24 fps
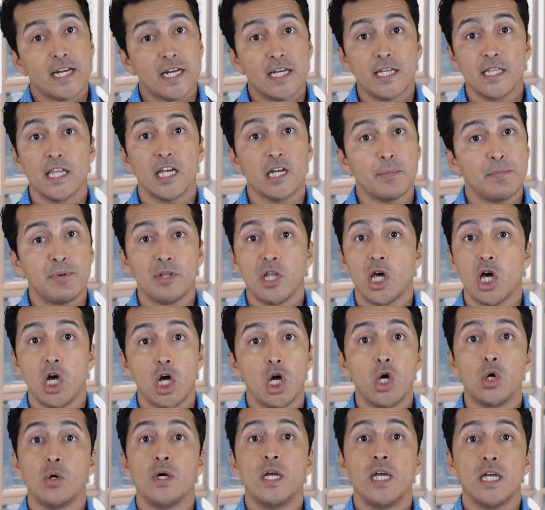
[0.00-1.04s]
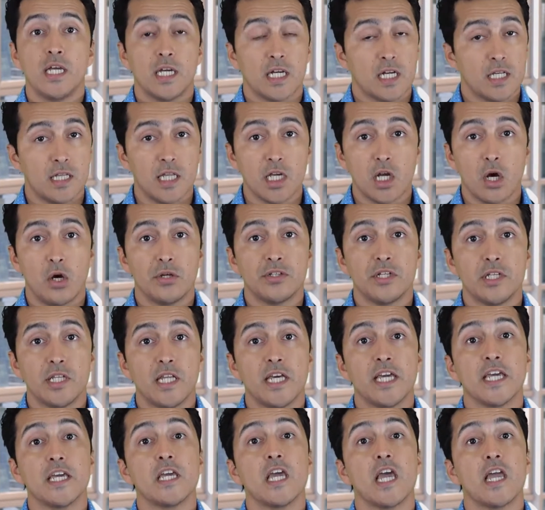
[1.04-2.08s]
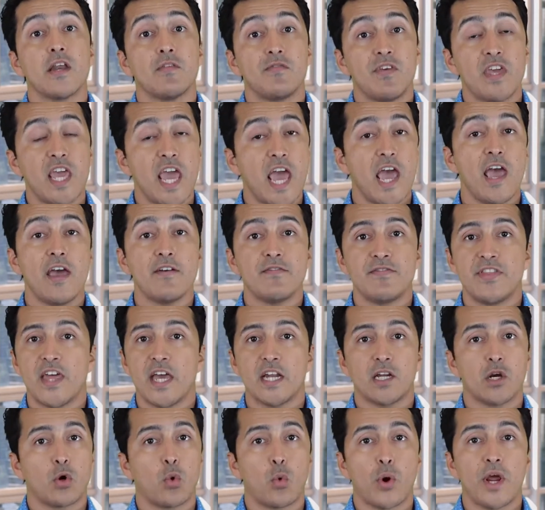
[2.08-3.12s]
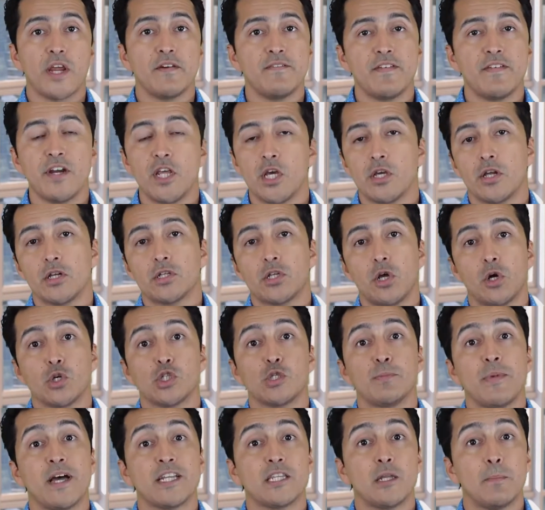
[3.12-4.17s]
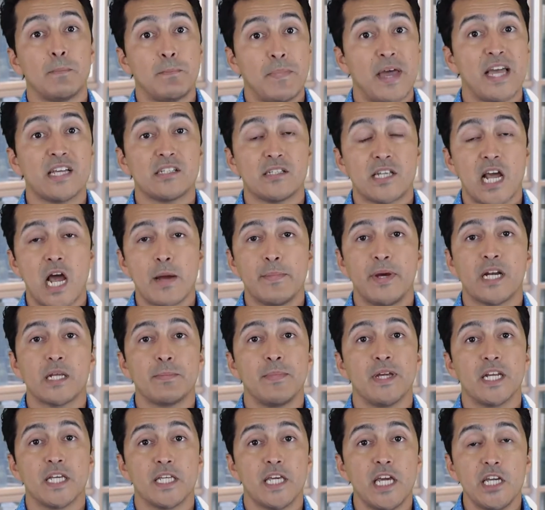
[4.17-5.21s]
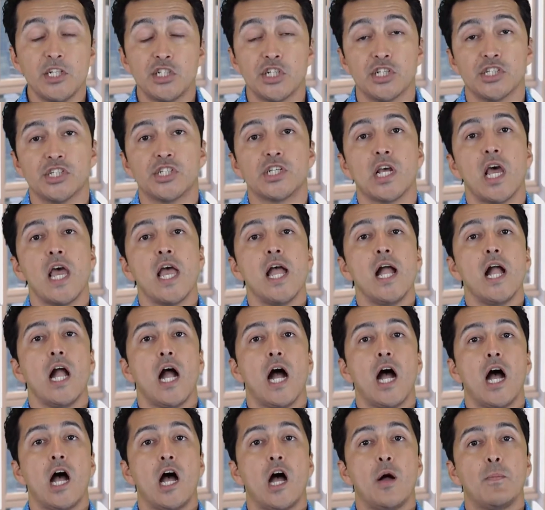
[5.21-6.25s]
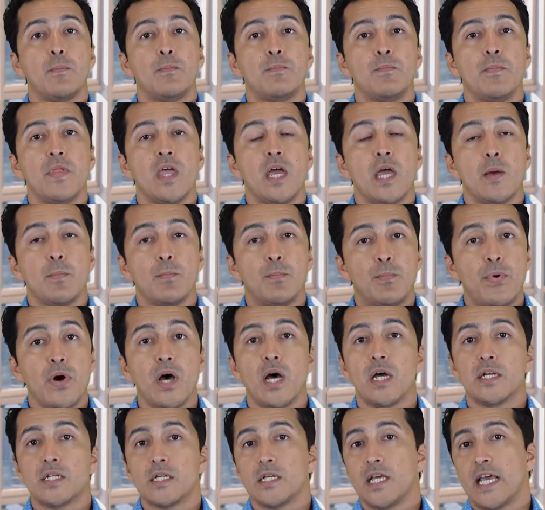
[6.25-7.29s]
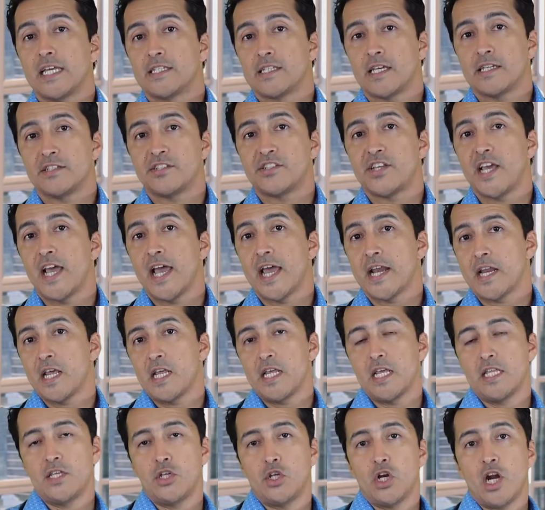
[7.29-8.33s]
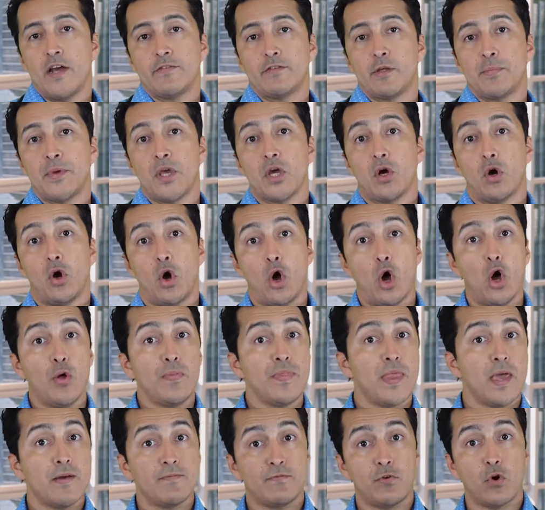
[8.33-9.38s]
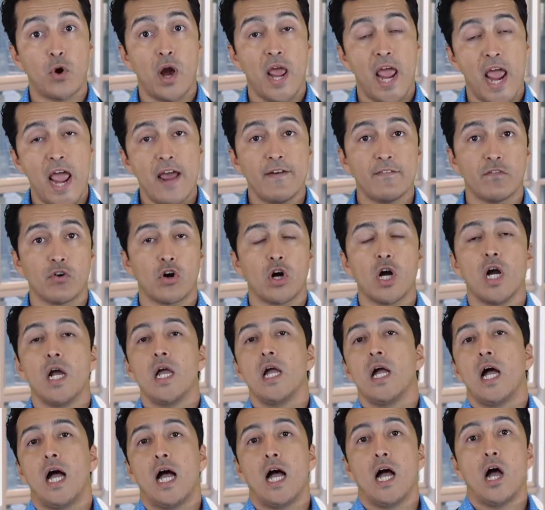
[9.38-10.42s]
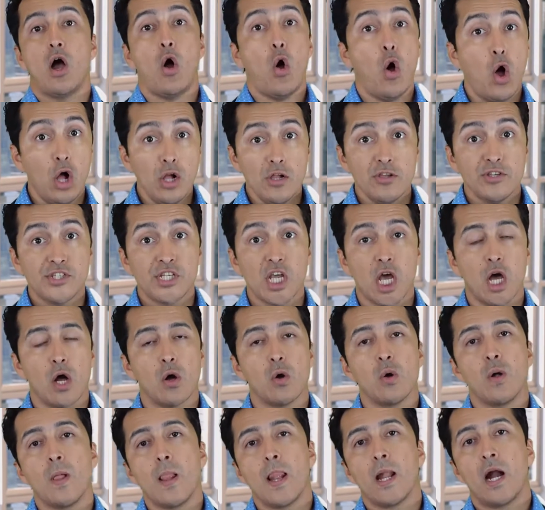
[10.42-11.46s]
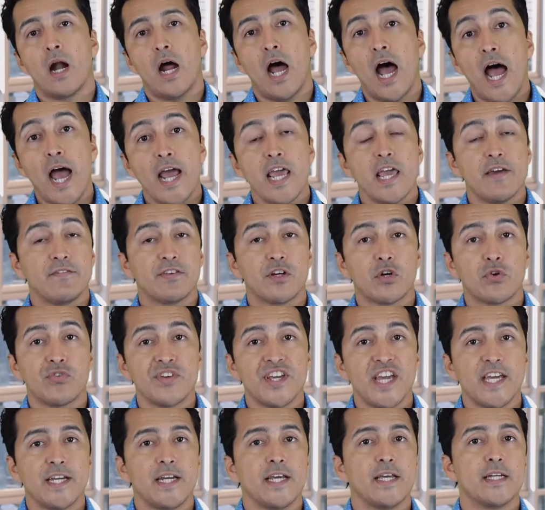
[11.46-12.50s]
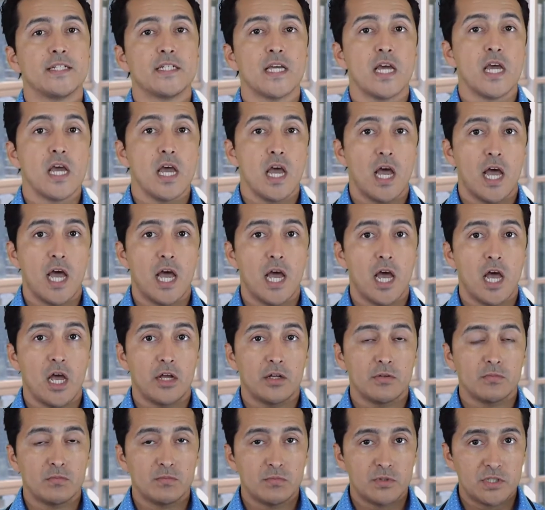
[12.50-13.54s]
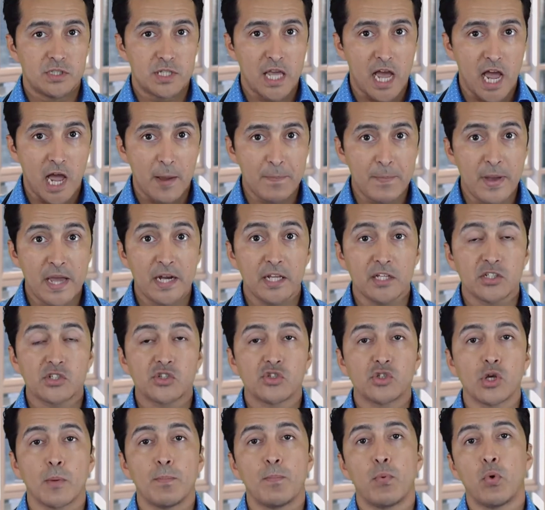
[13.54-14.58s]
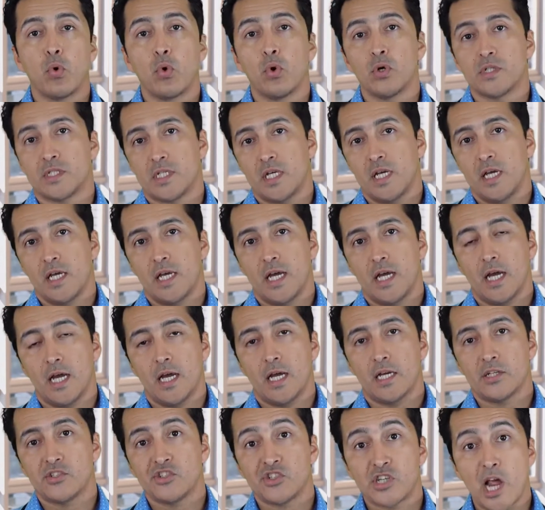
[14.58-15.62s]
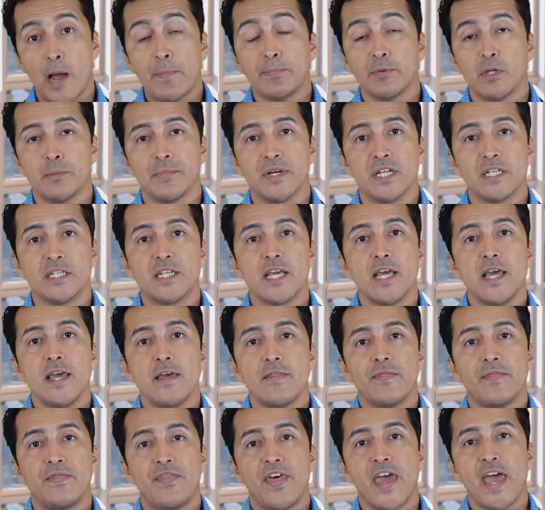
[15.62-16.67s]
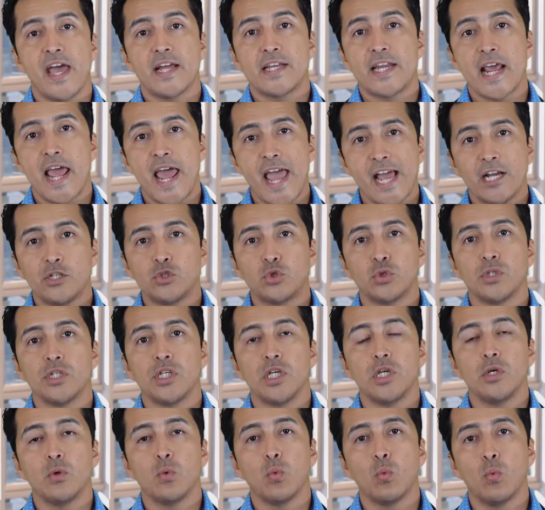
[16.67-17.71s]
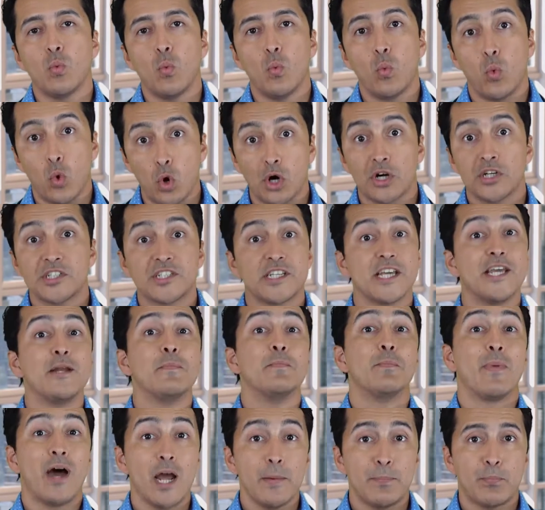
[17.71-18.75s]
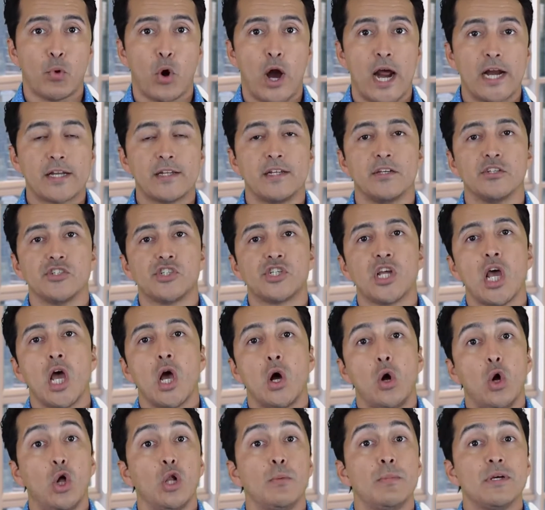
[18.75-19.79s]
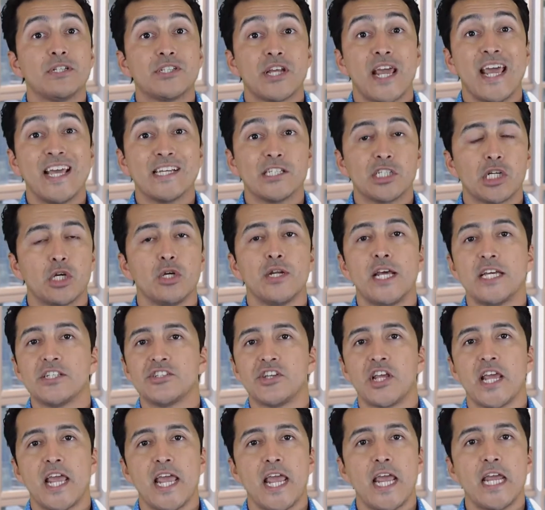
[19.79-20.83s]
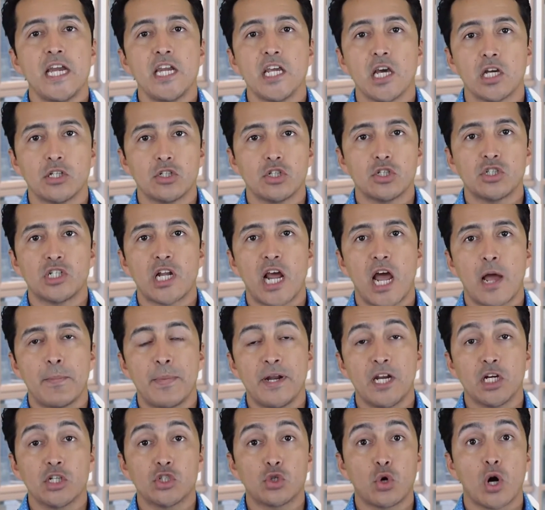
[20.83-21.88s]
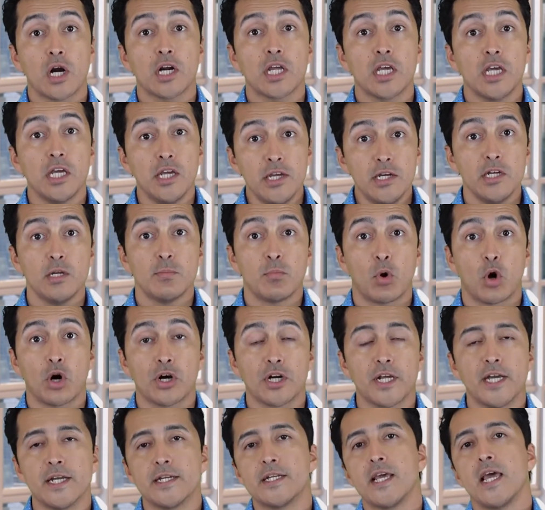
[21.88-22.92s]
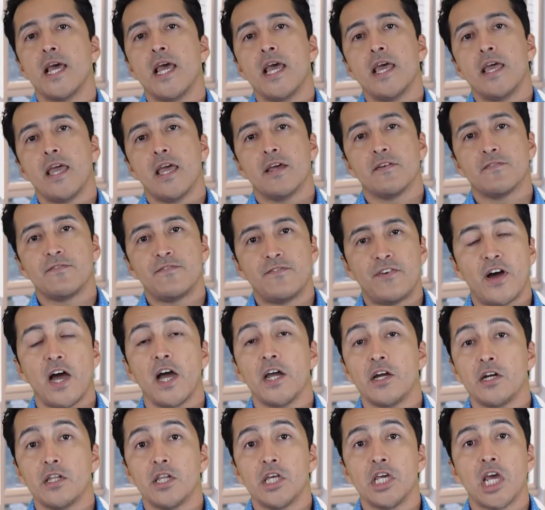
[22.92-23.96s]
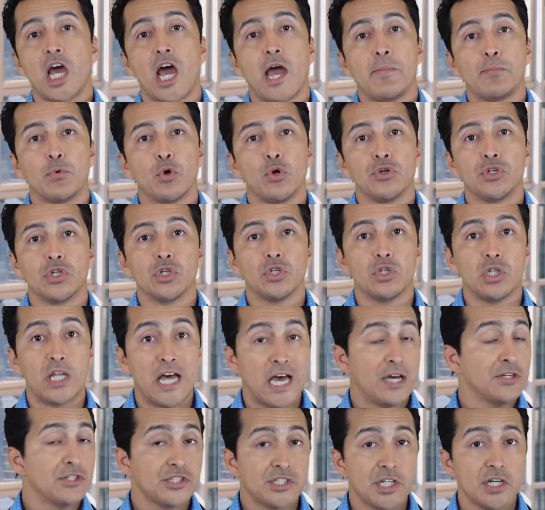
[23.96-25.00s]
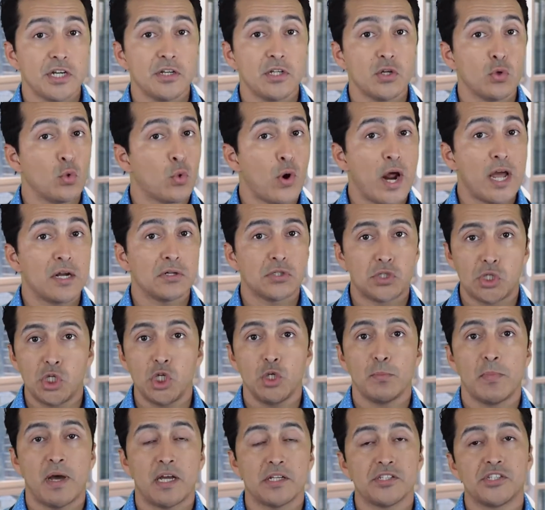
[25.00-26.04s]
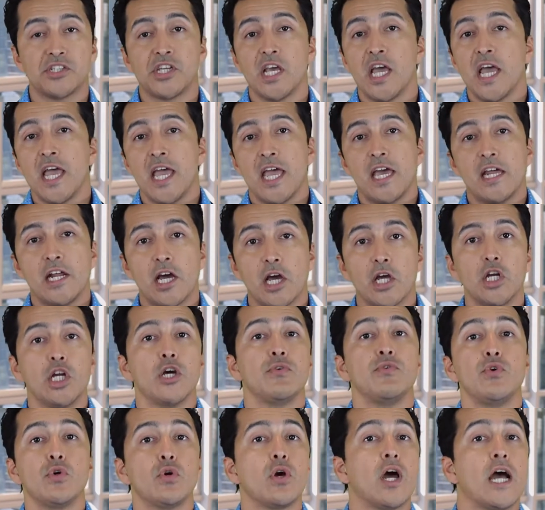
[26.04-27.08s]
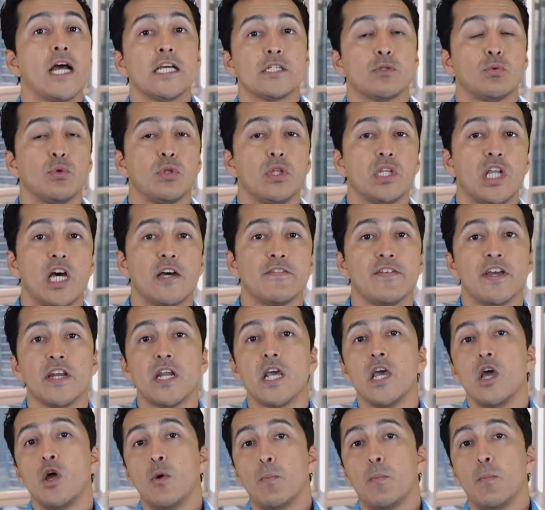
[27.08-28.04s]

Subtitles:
Click below, click on the link, and we have that great video that talks about the best diabetic medications. But, as I said, you don't have to be on them forever. Also, I have created a diabetic support supplement that actually works in my practice almost as good as any other diabetic drug in the market. And finally, I'm going to launch that in around 2 months, and I know you guys will love it.